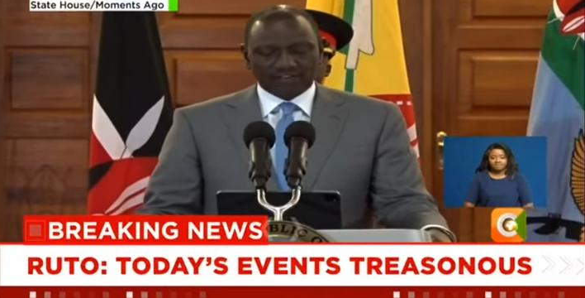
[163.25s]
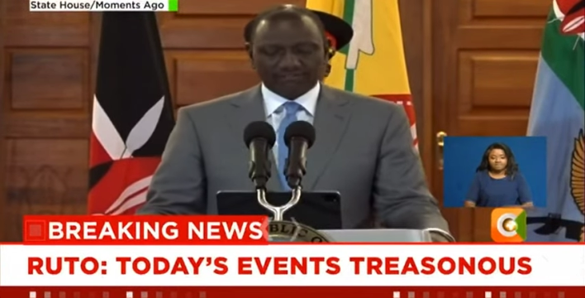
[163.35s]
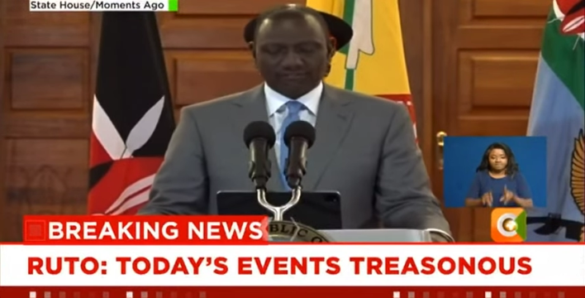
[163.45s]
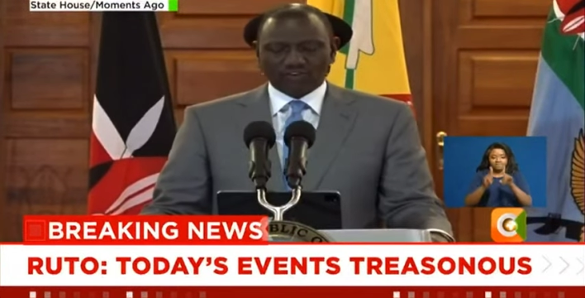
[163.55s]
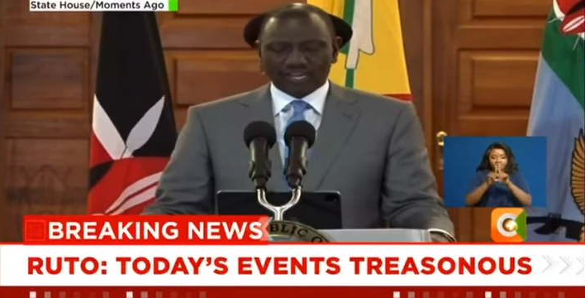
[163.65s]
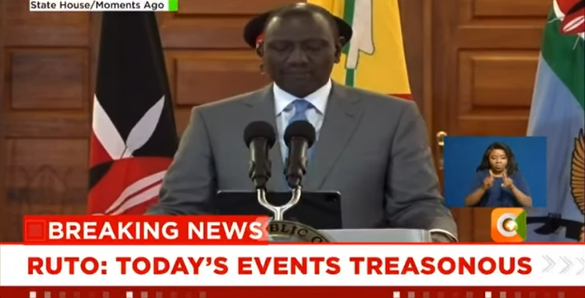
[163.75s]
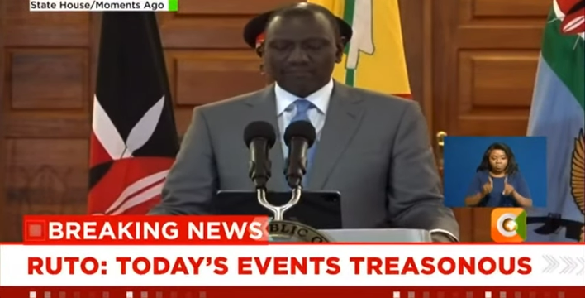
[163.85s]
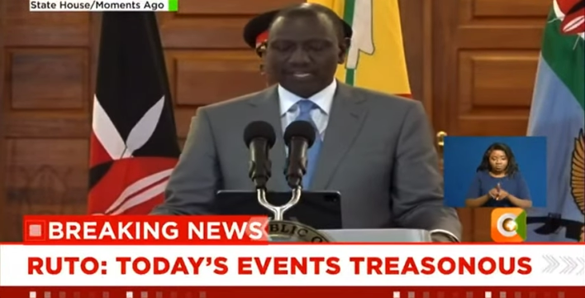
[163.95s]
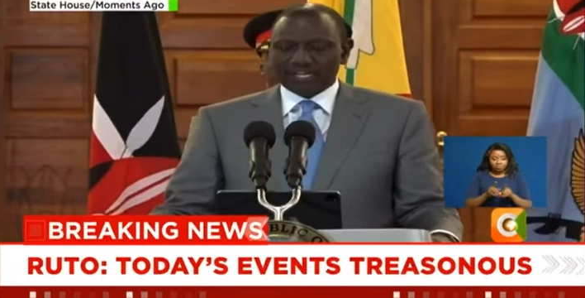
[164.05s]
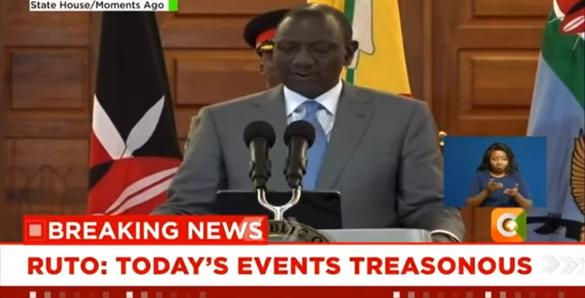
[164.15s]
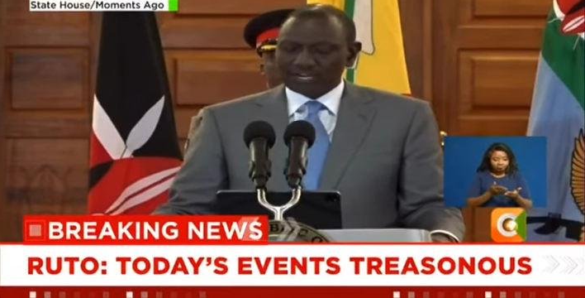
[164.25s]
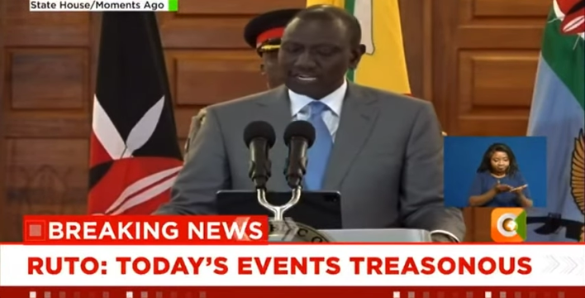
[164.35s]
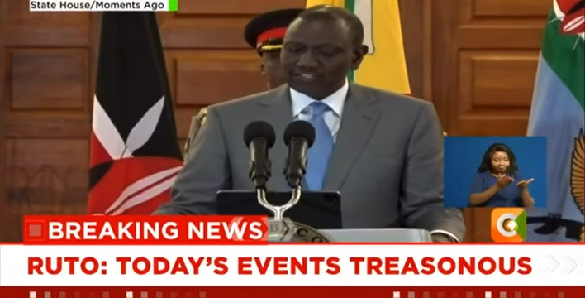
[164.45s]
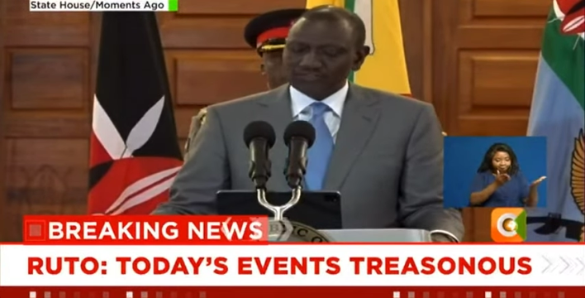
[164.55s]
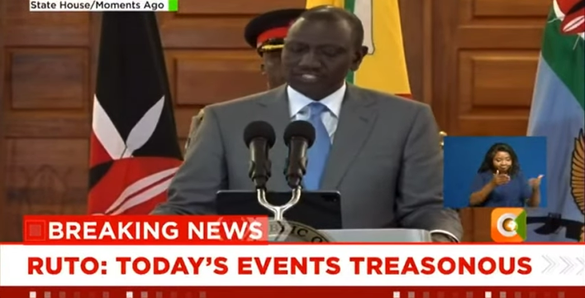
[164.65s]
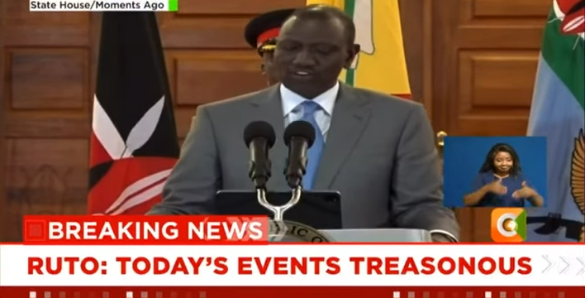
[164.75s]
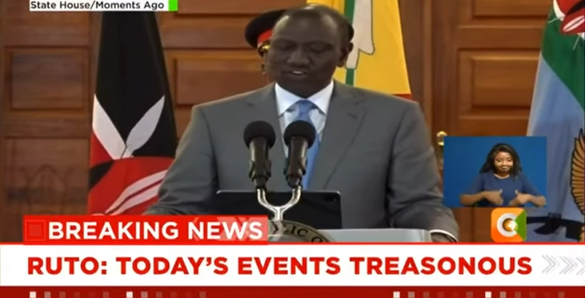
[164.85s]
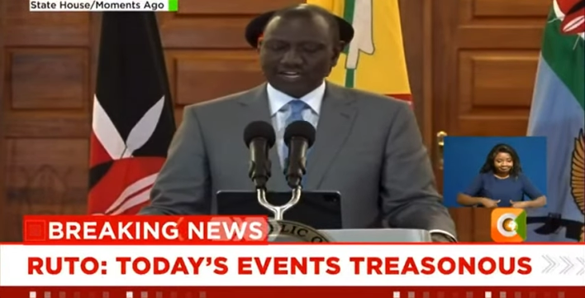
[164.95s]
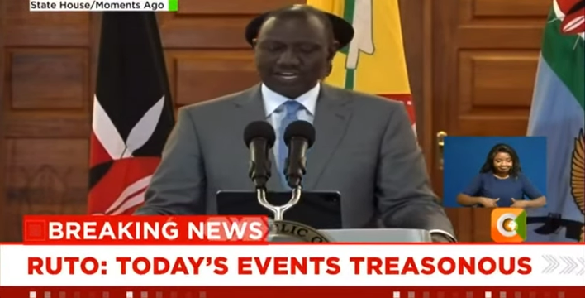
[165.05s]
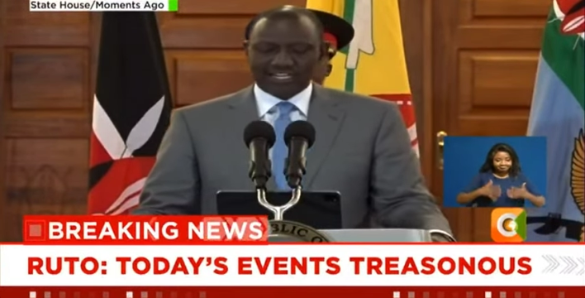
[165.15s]
for helping our country
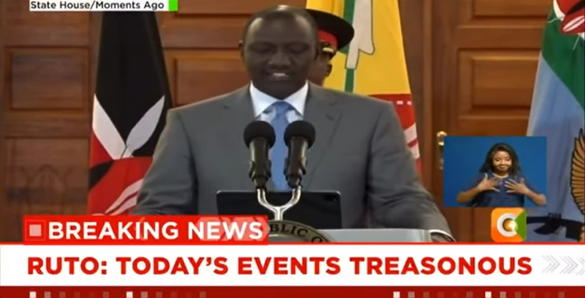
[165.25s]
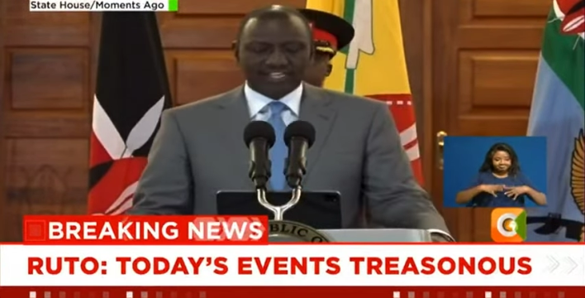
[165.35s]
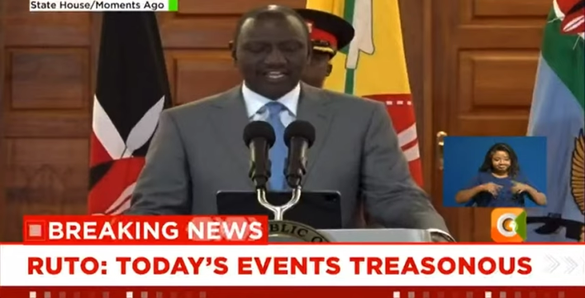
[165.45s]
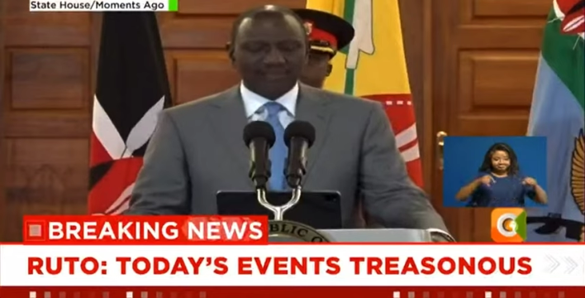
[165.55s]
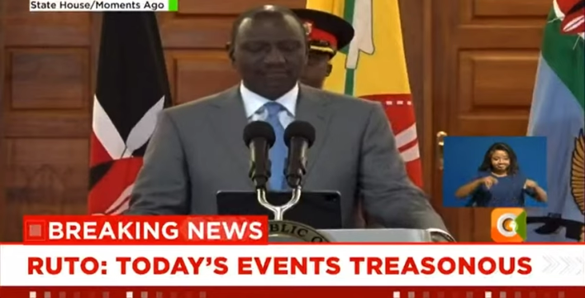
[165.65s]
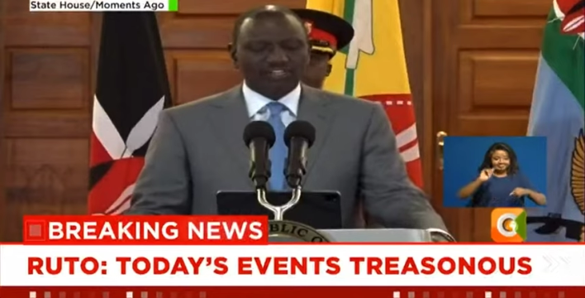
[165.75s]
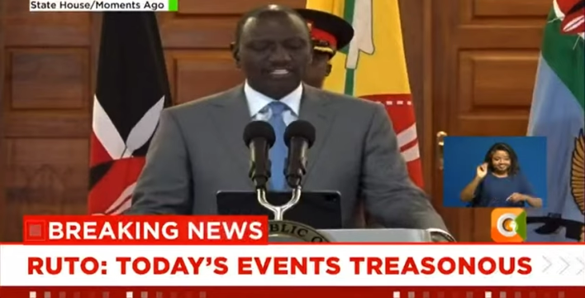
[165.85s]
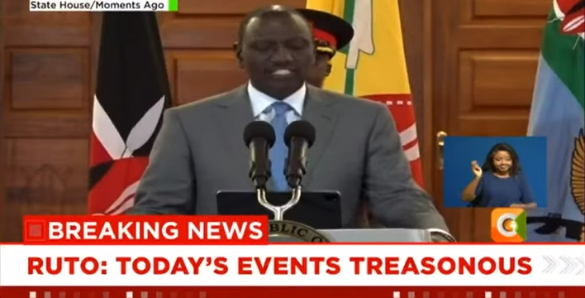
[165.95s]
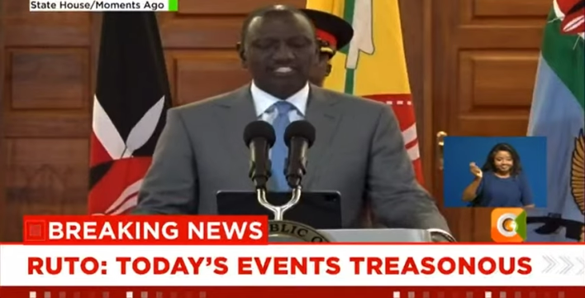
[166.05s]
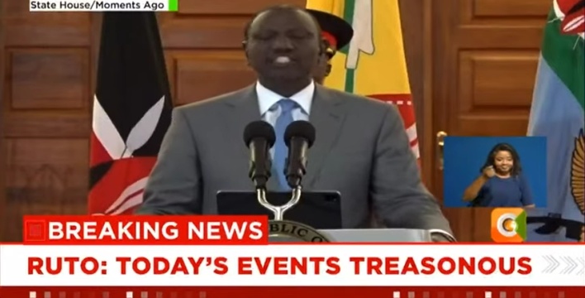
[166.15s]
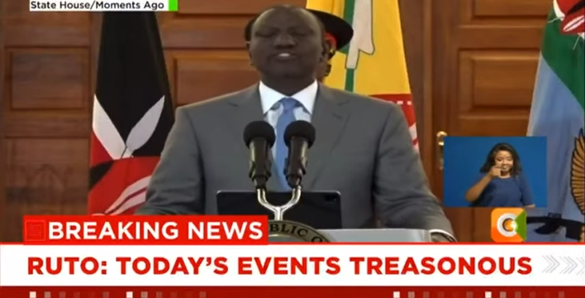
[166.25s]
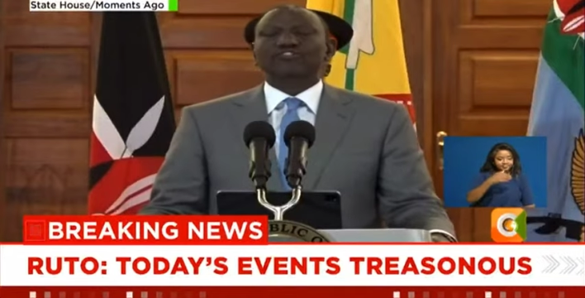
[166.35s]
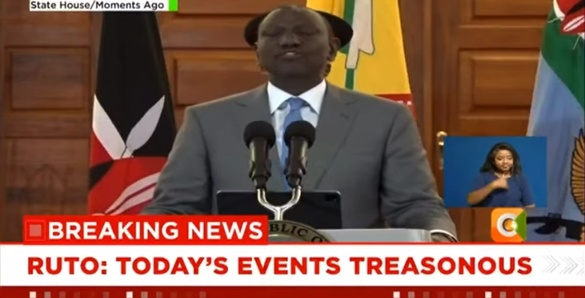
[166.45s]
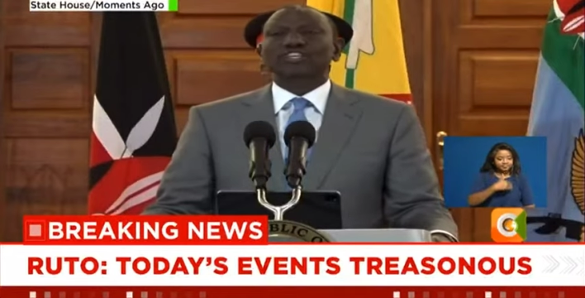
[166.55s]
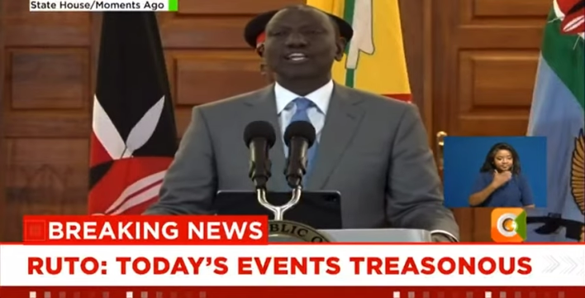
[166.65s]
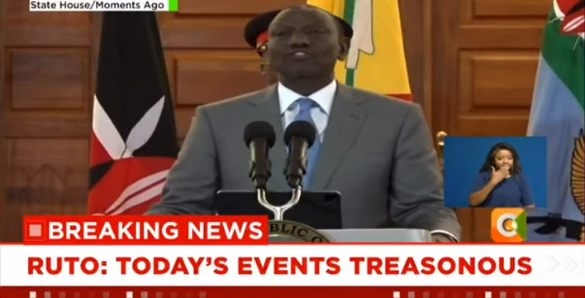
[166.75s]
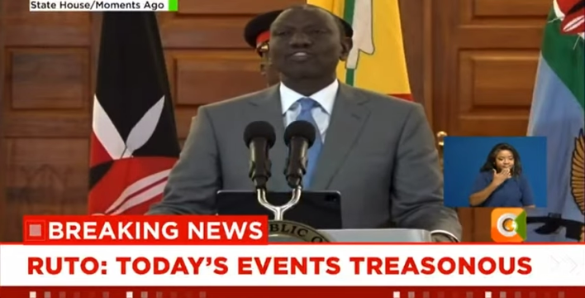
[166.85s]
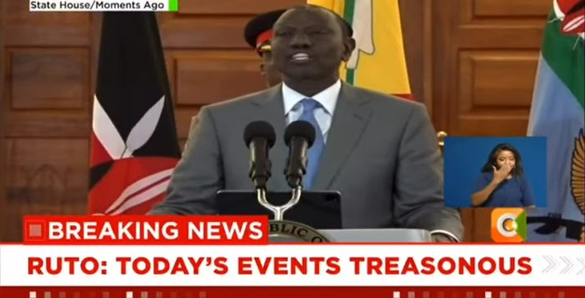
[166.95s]
organize our democratic discourse around